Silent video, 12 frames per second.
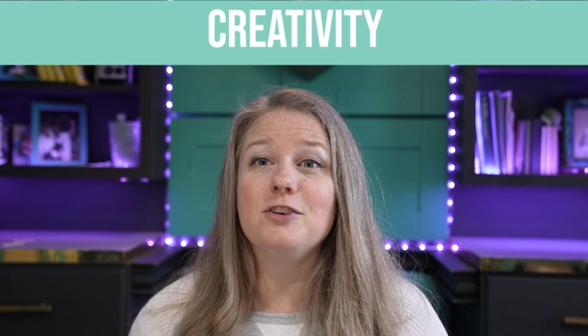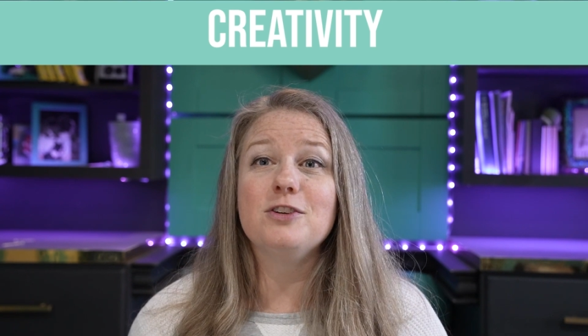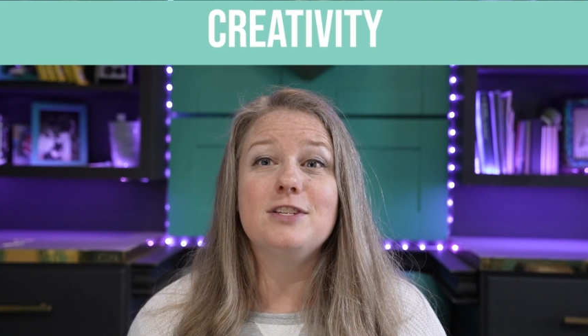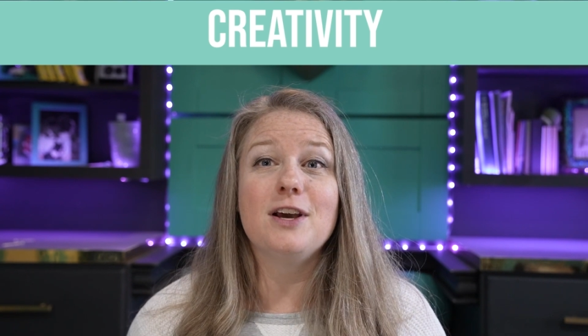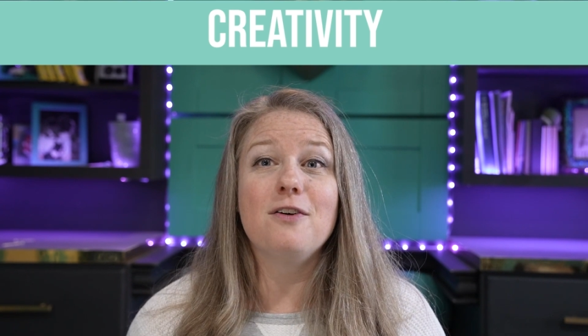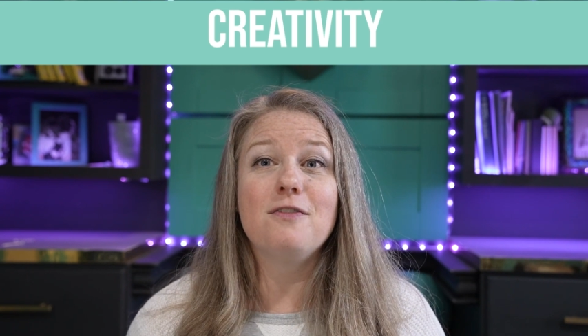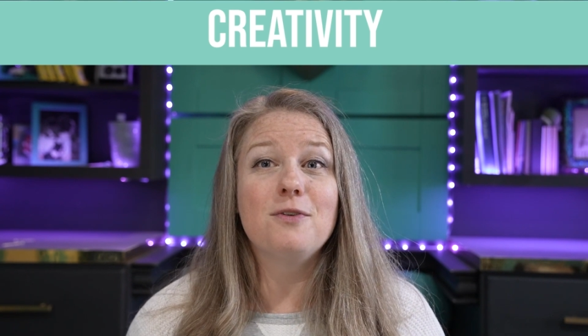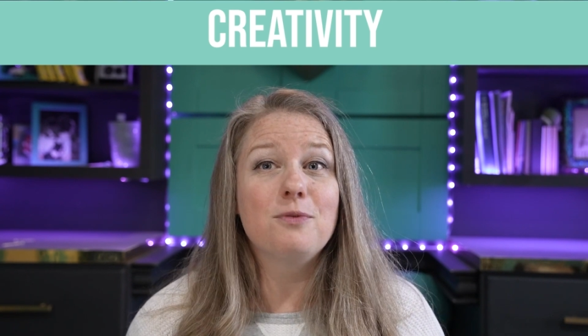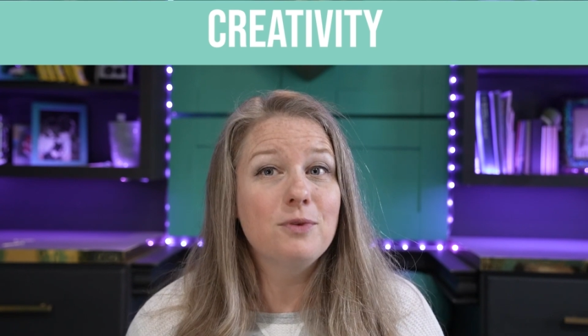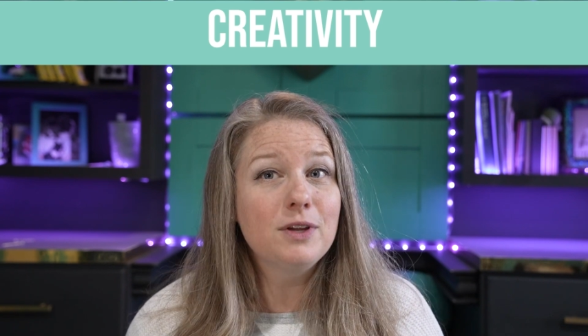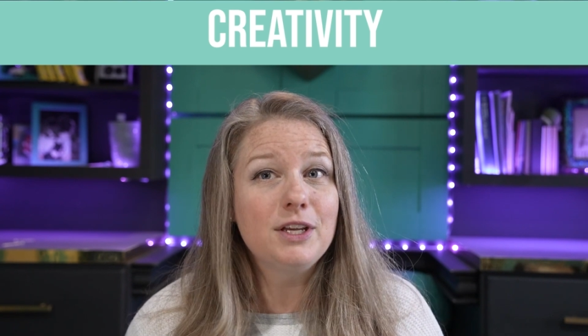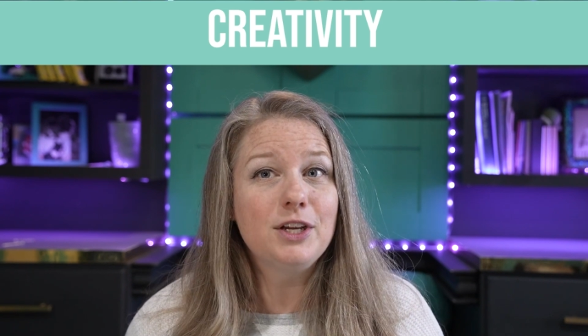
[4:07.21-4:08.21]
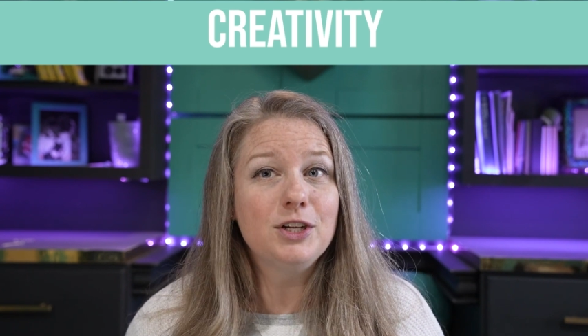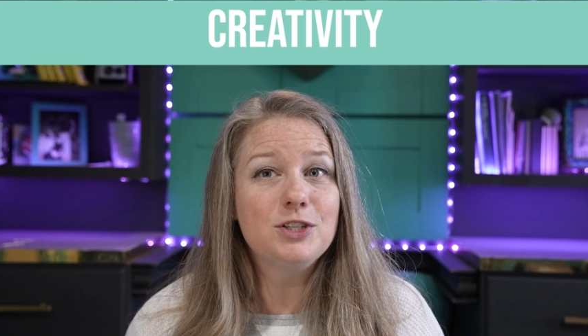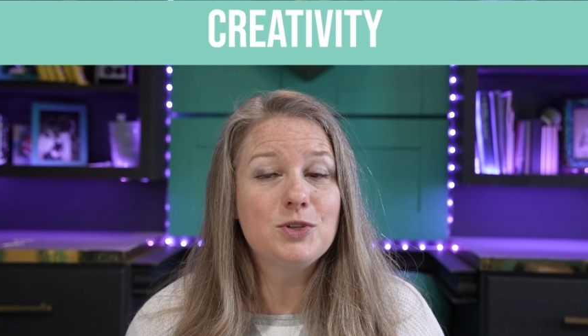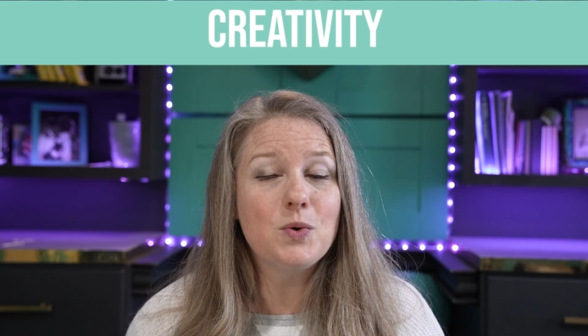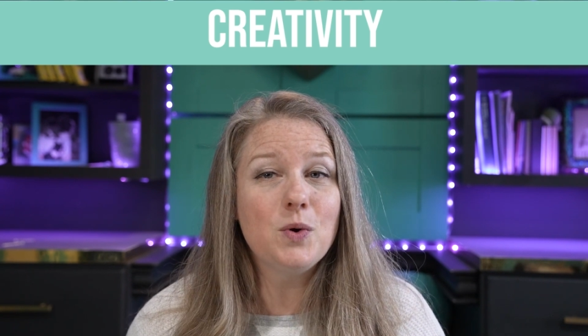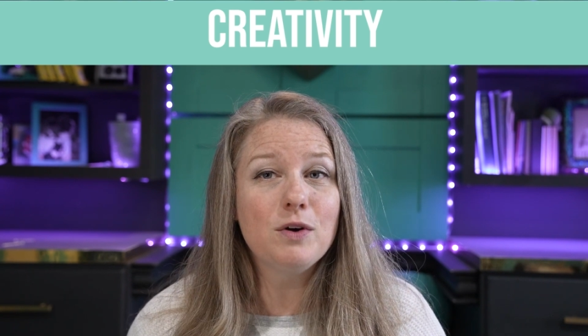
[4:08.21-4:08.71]
yourself a really good
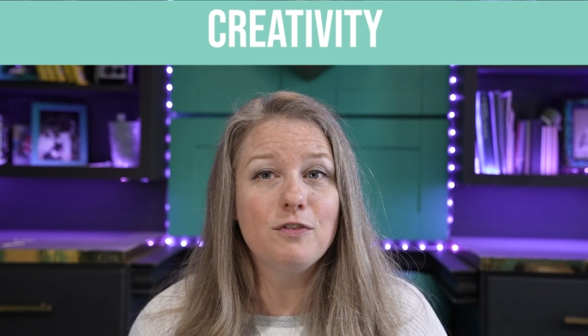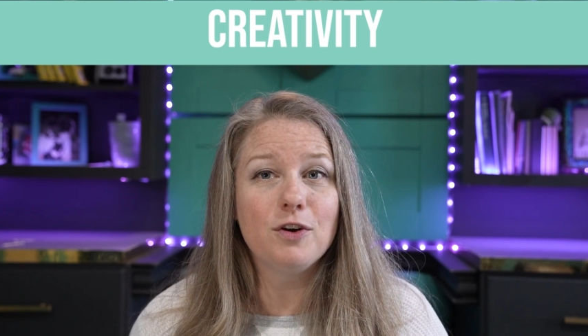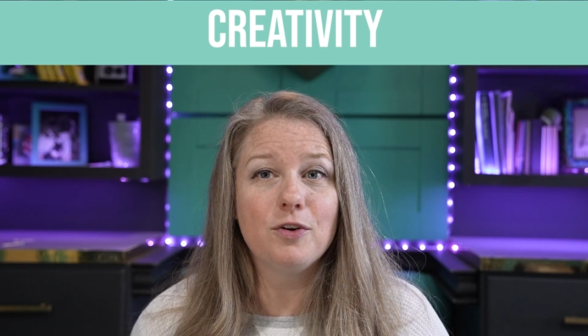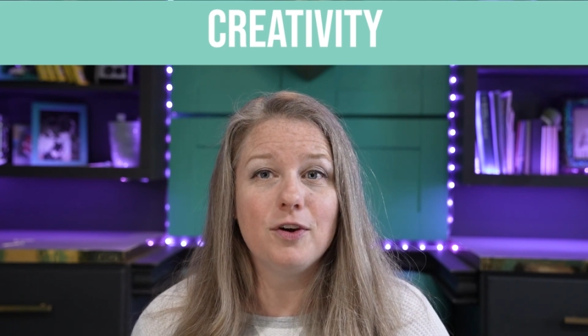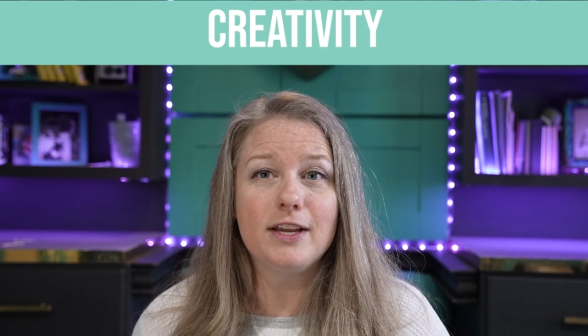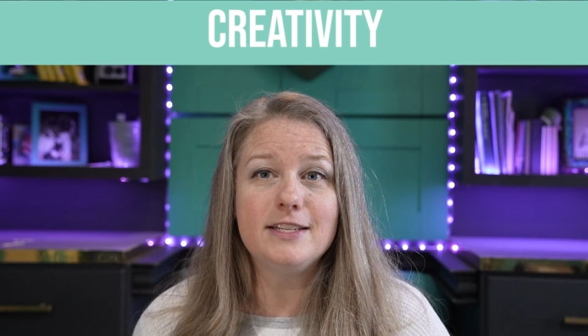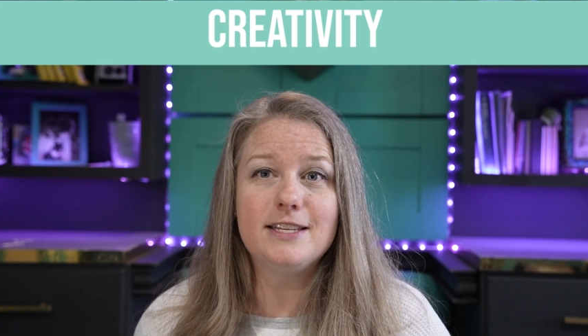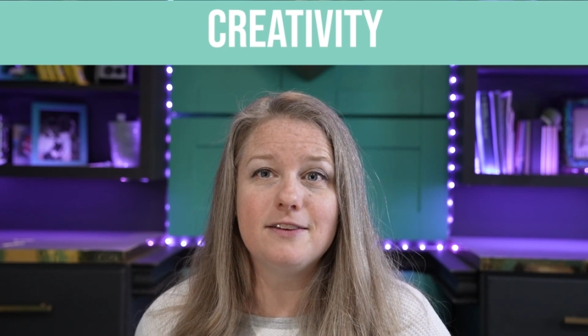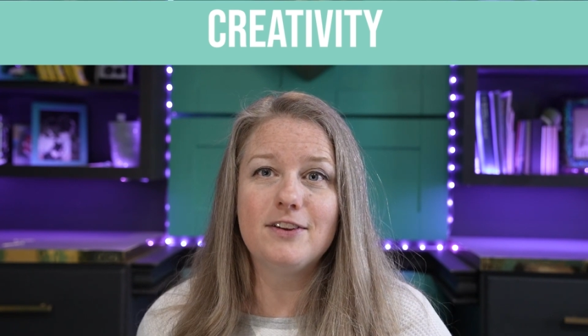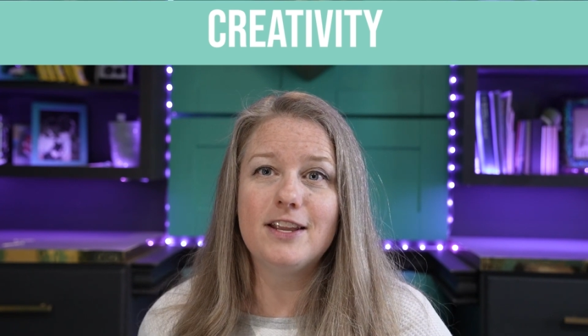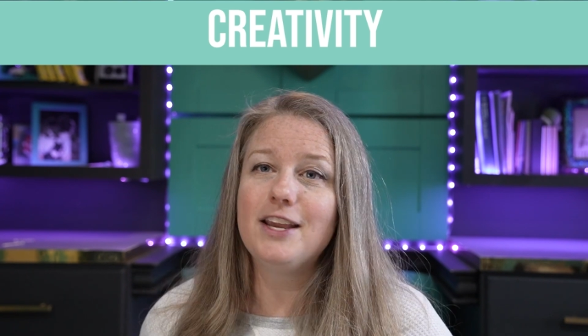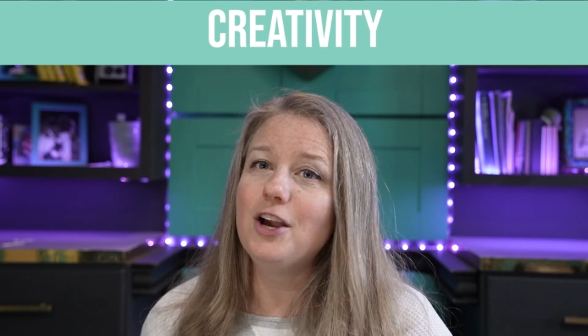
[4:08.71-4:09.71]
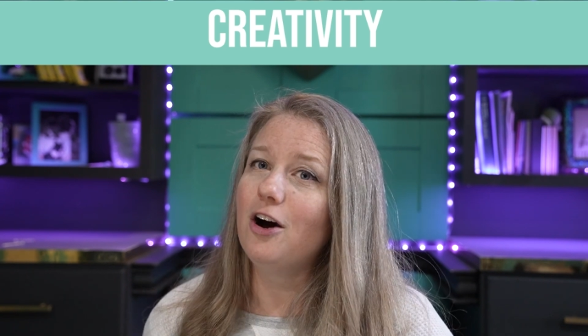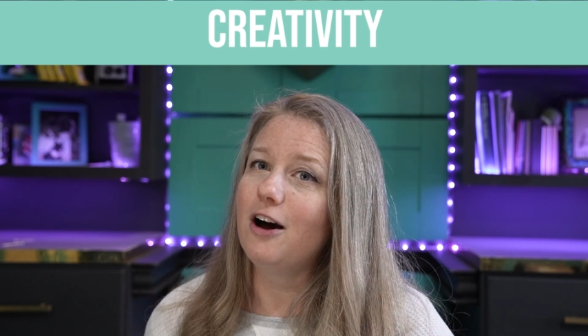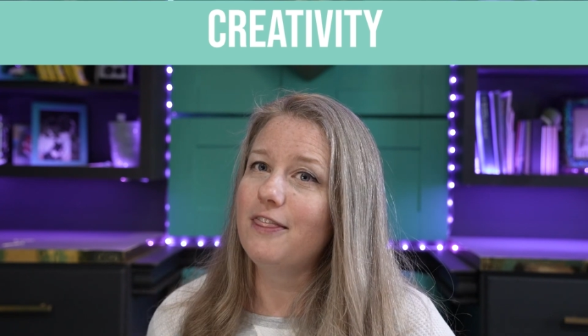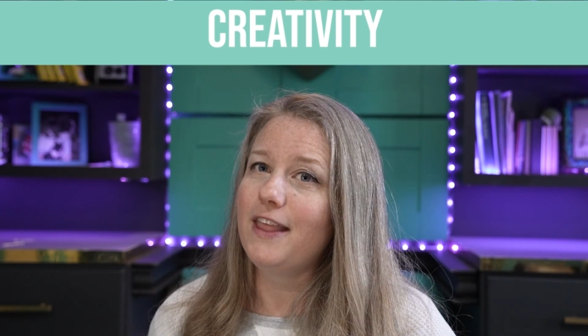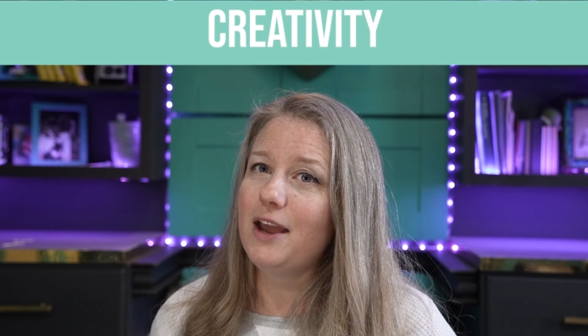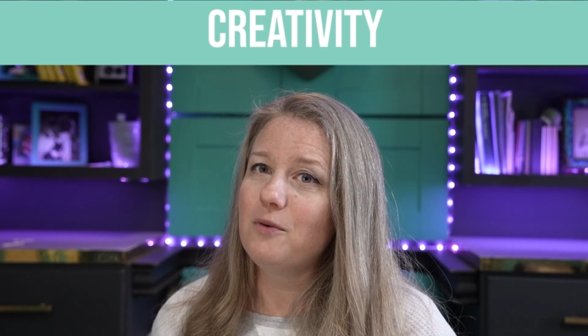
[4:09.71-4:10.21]
score for creativity
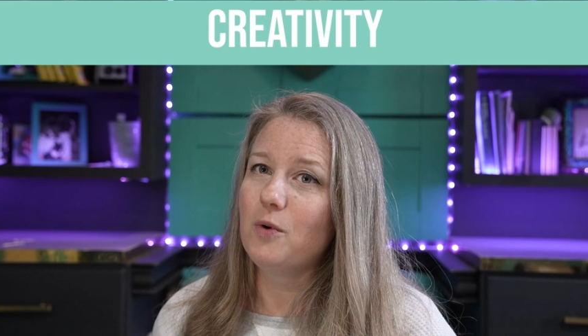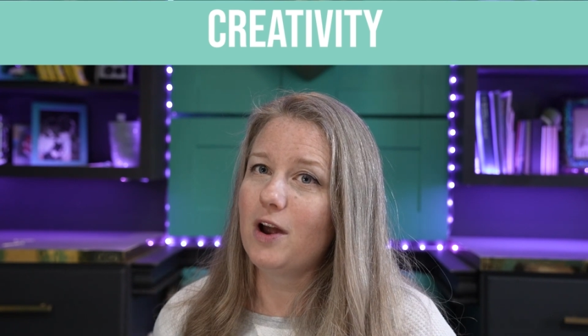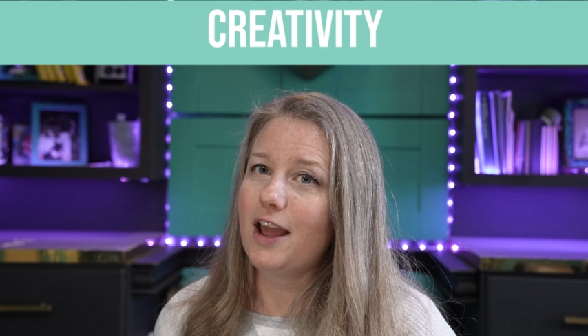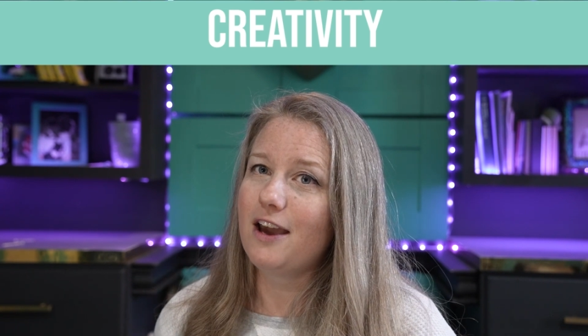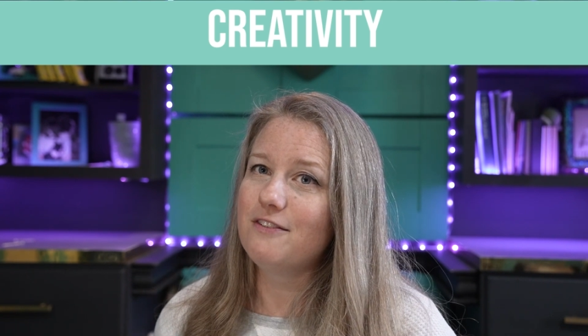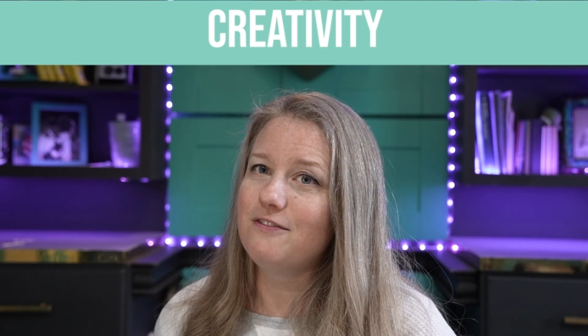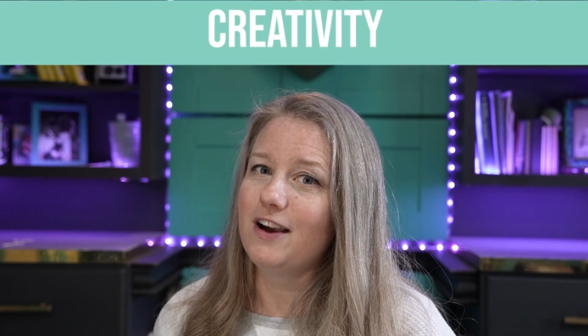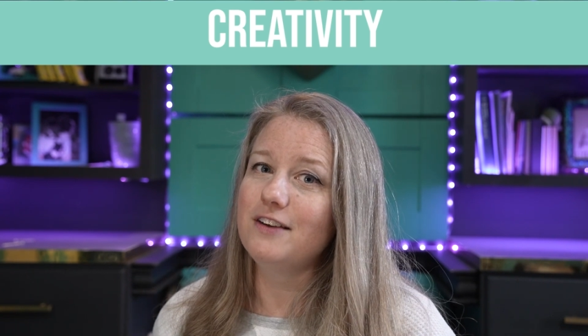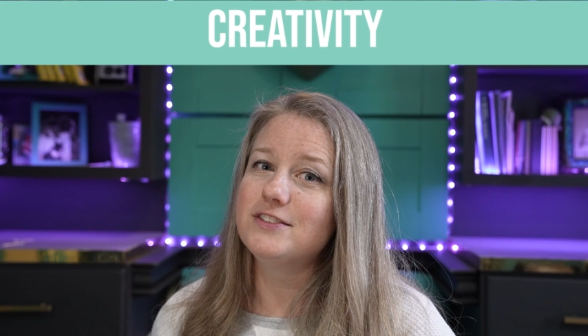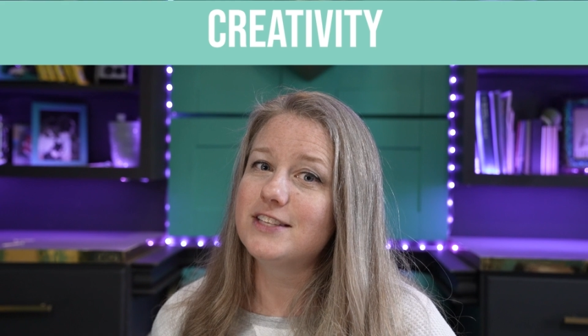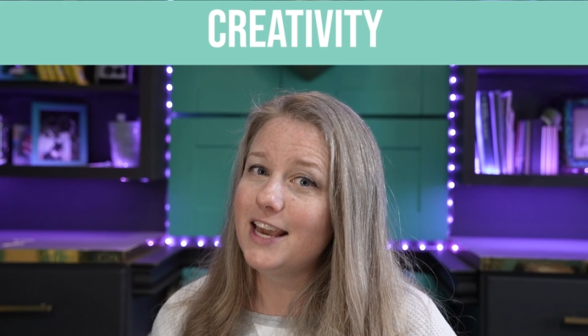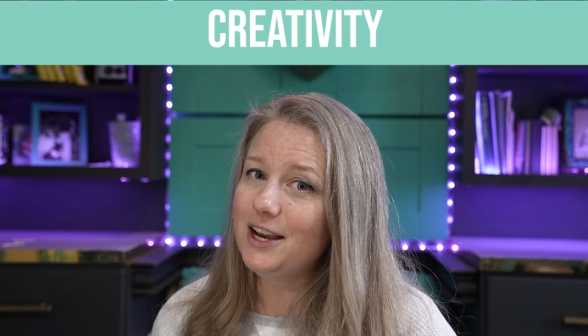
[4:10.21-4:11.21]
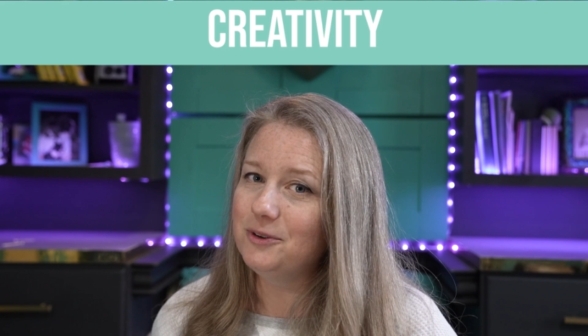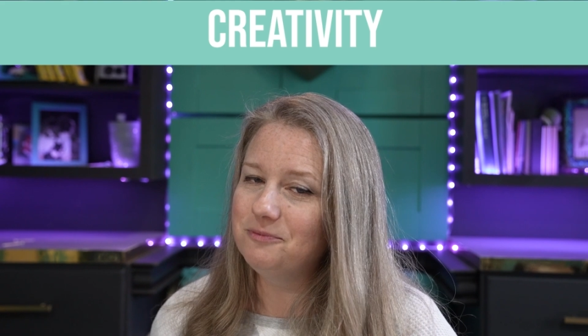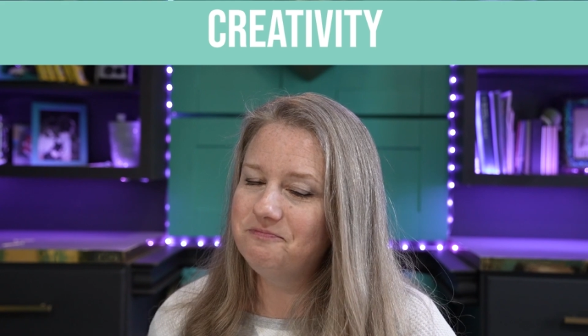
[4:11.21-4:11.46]
on that 1 out of 5 scale.